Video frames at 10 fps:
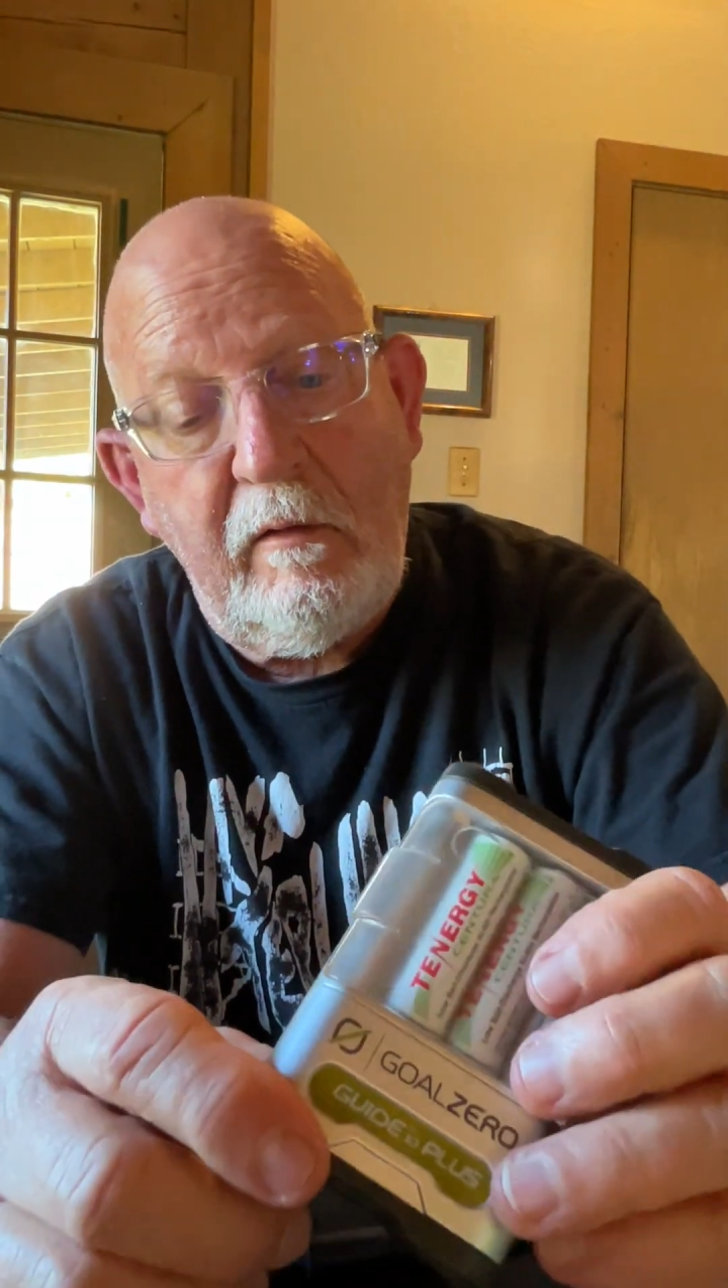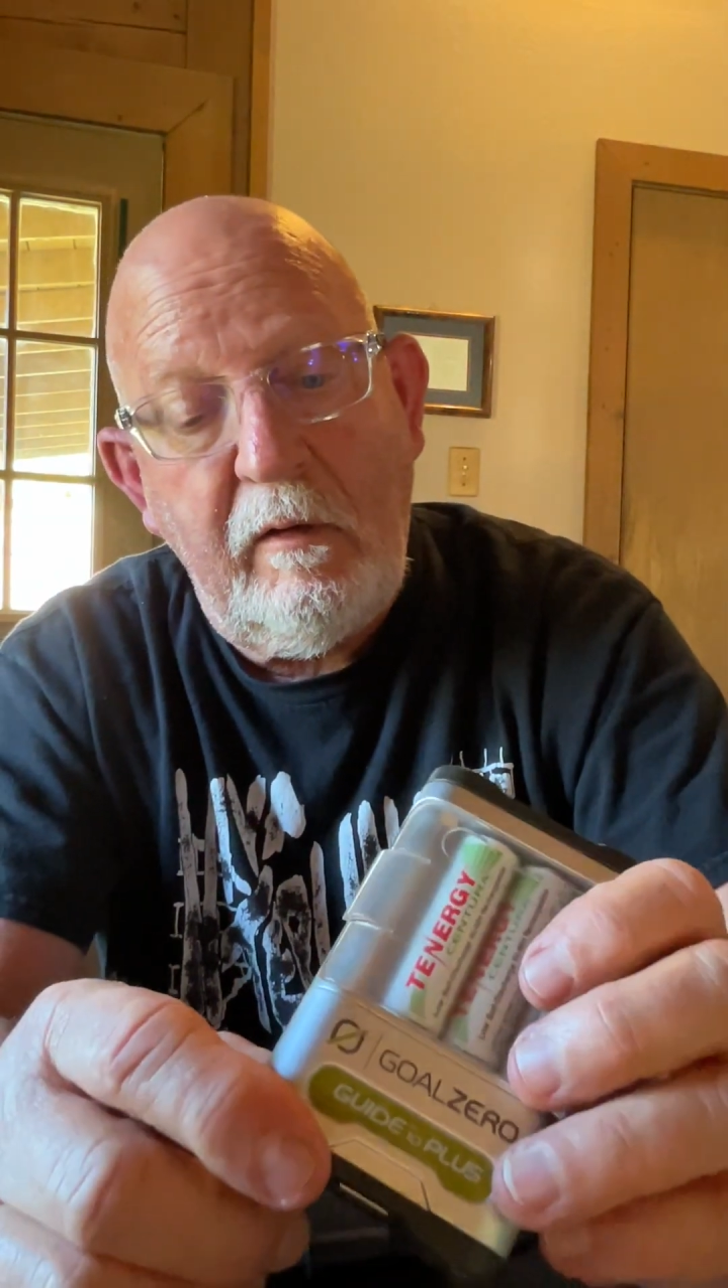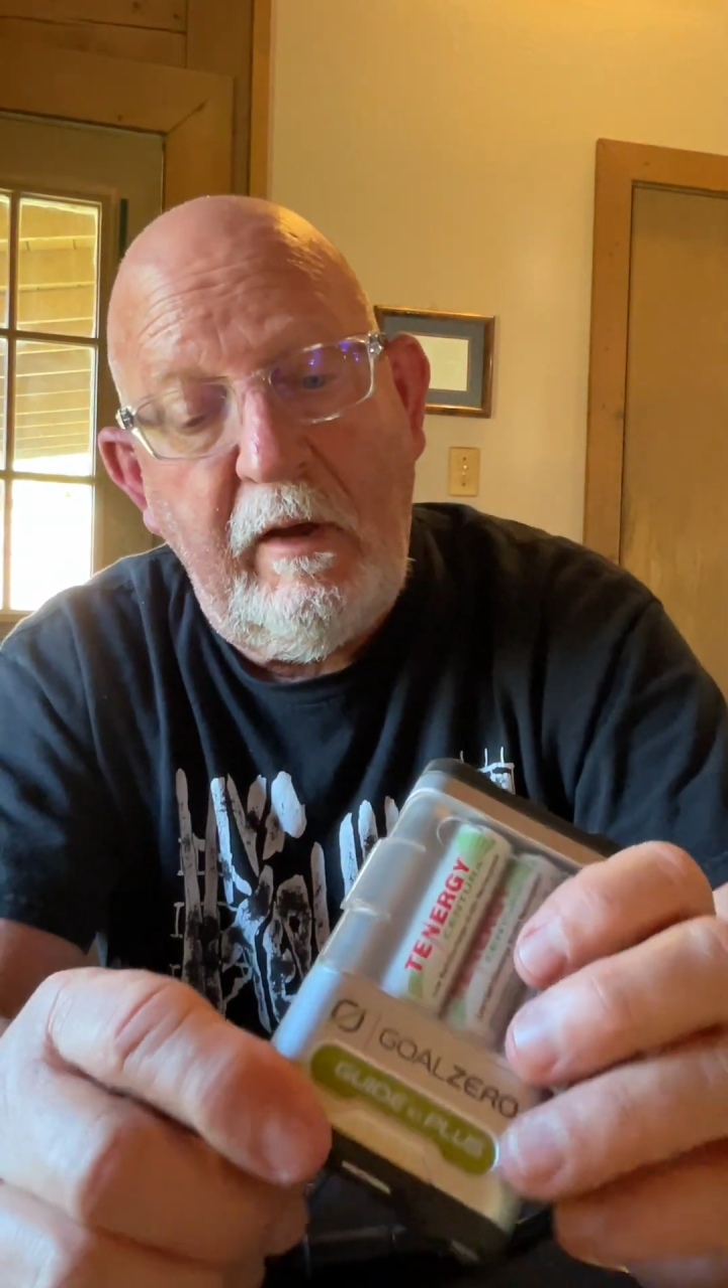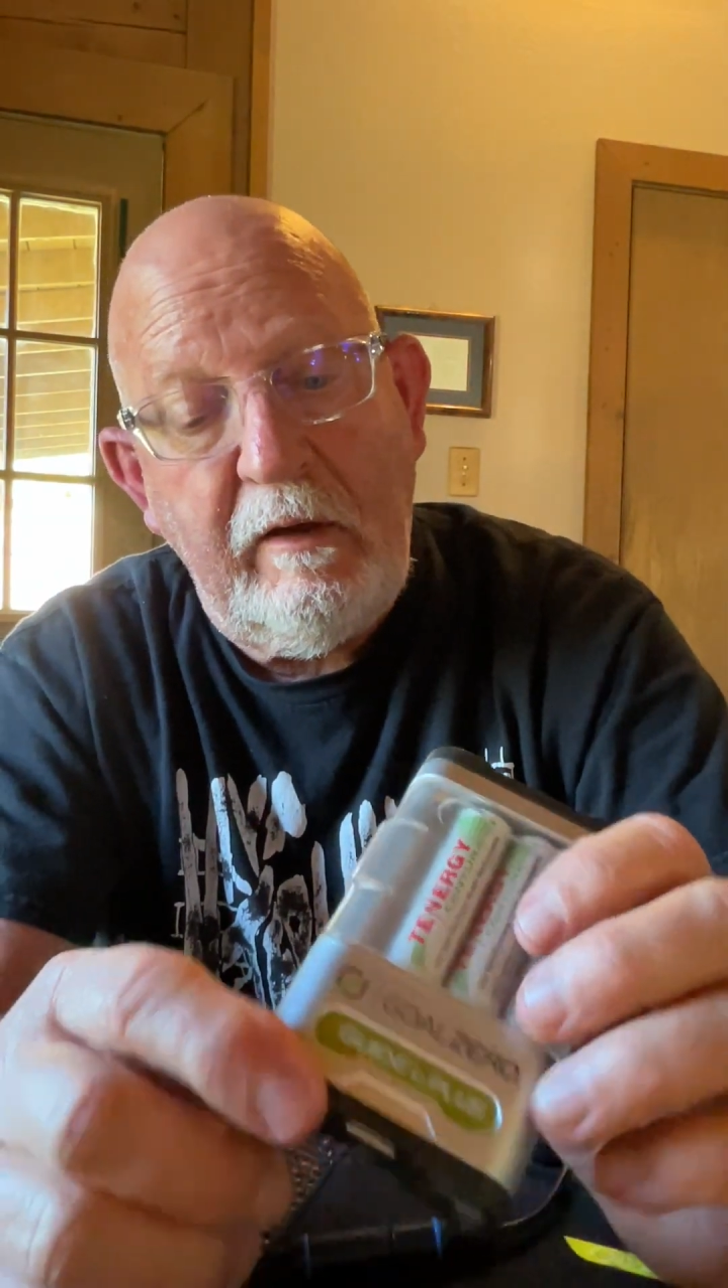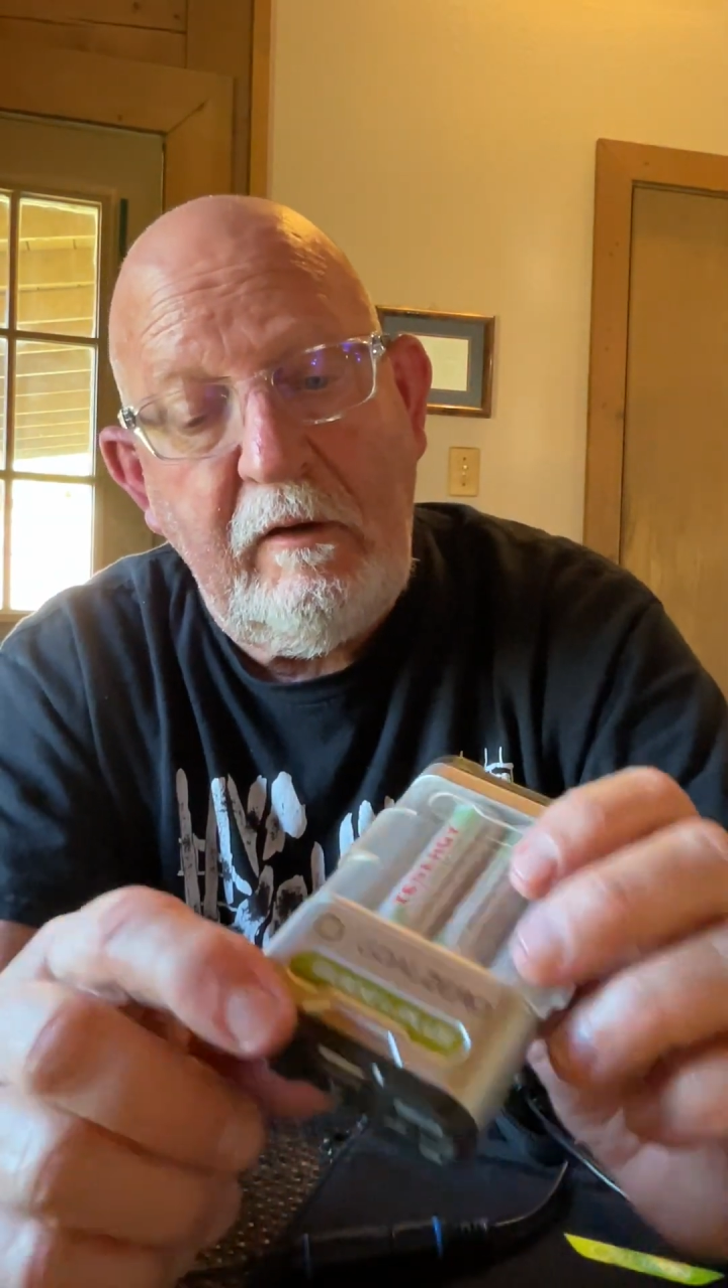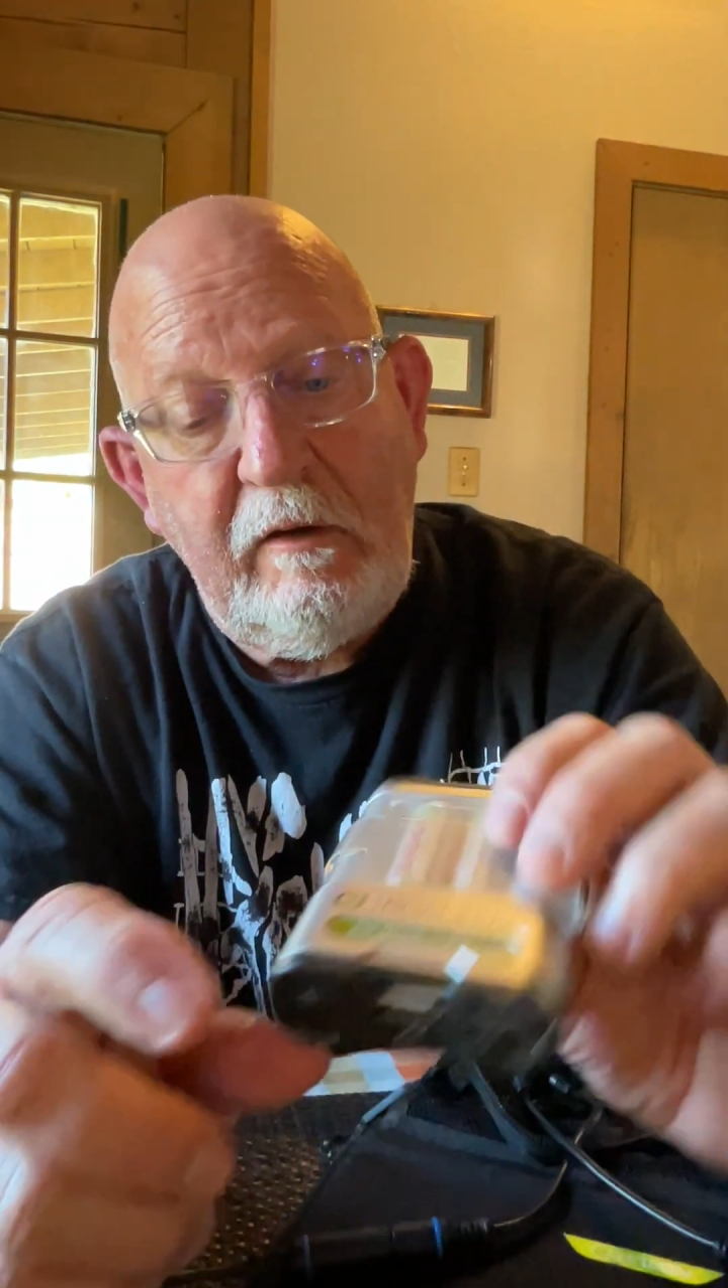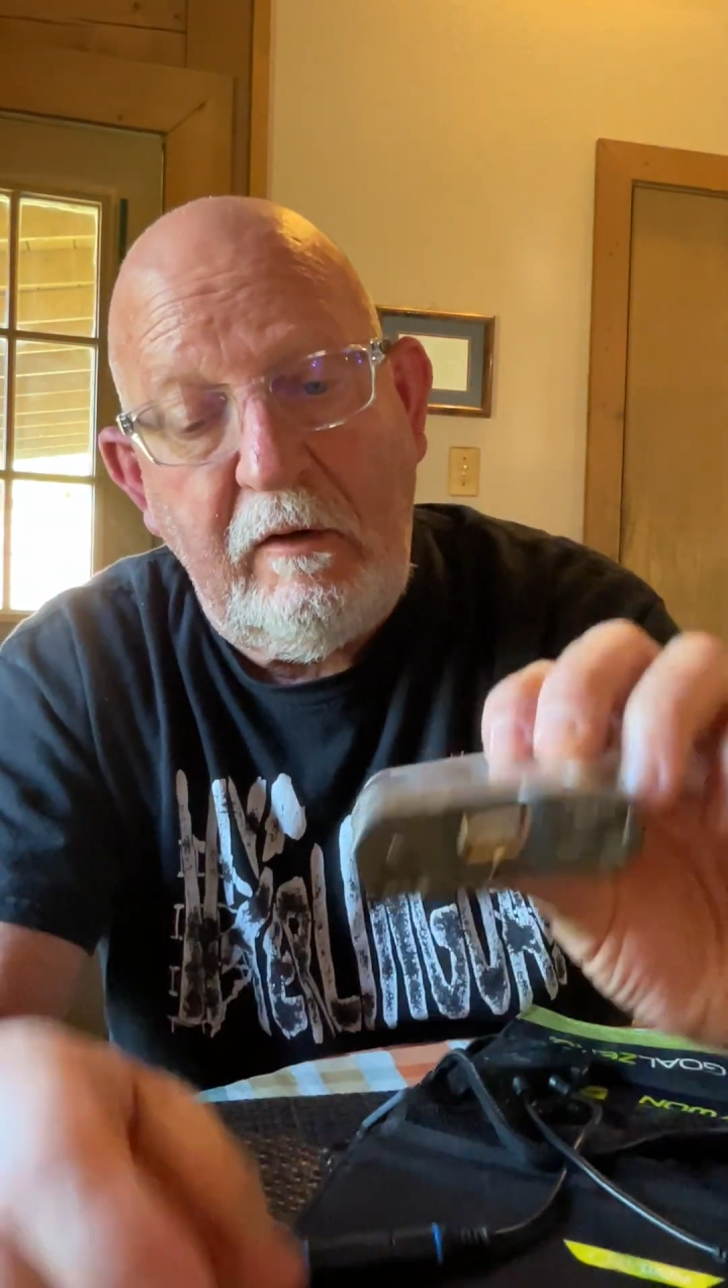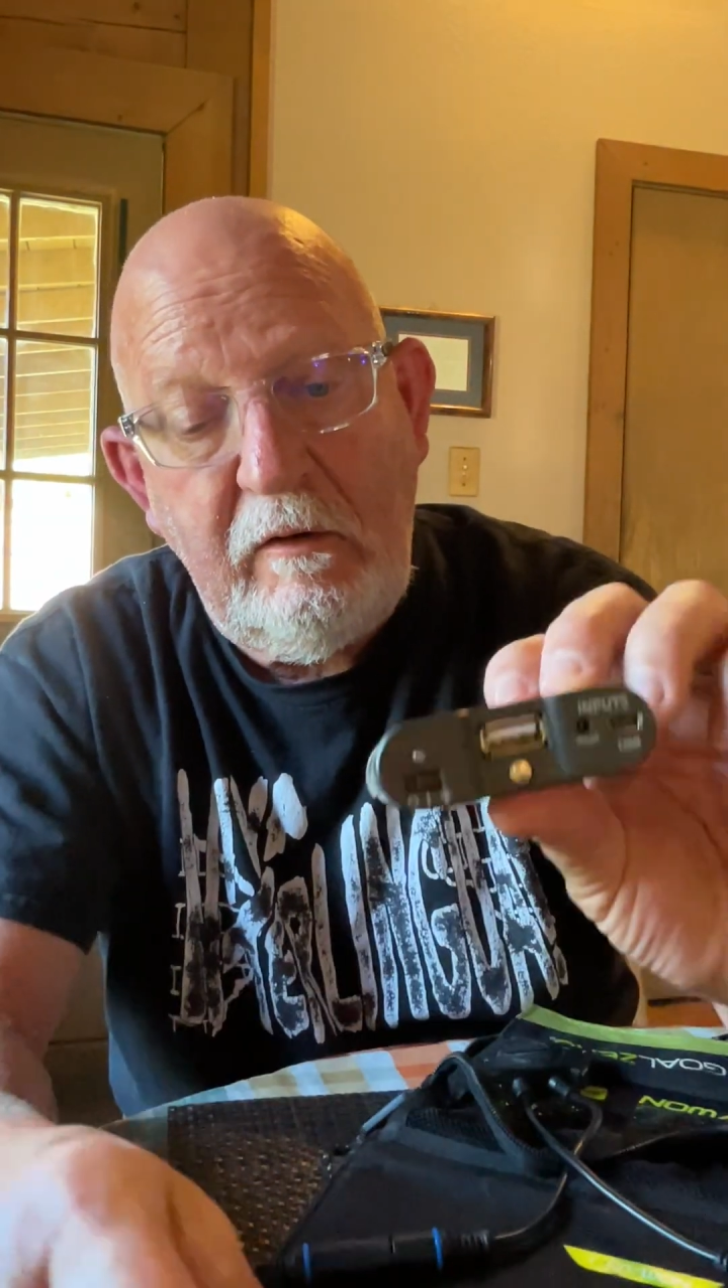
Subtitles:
And you can